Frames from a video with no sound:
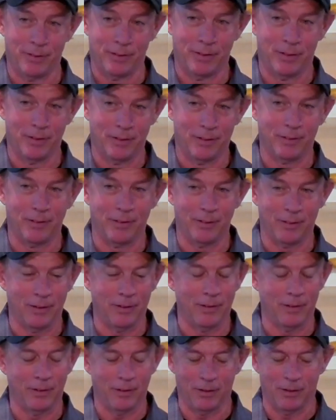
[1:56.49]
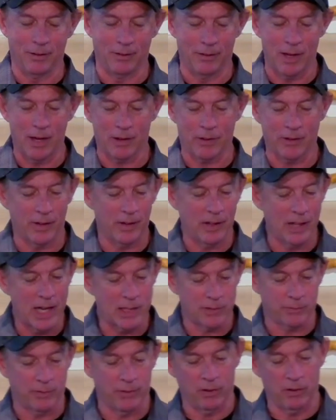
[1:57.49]
You're not going to last
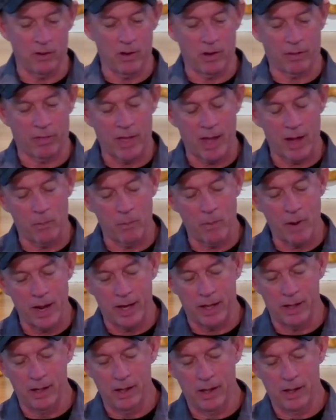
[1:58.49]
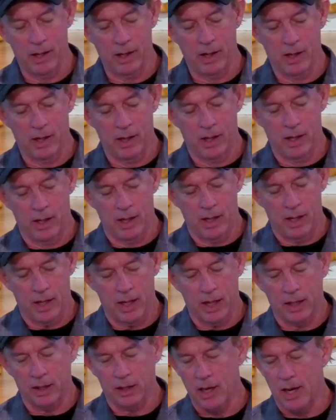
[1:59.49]
very long that way.
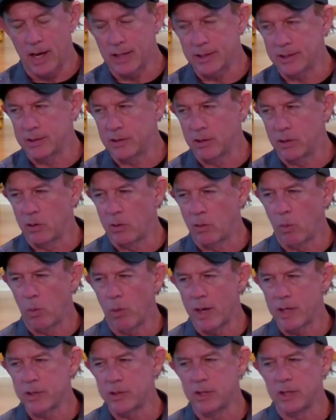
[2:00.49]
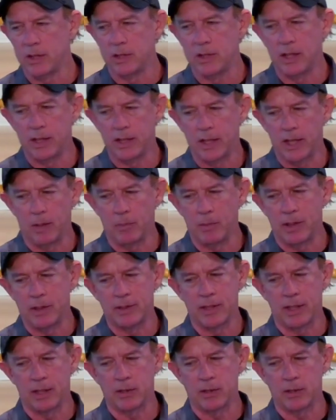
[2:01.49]
And God's question to them, He says,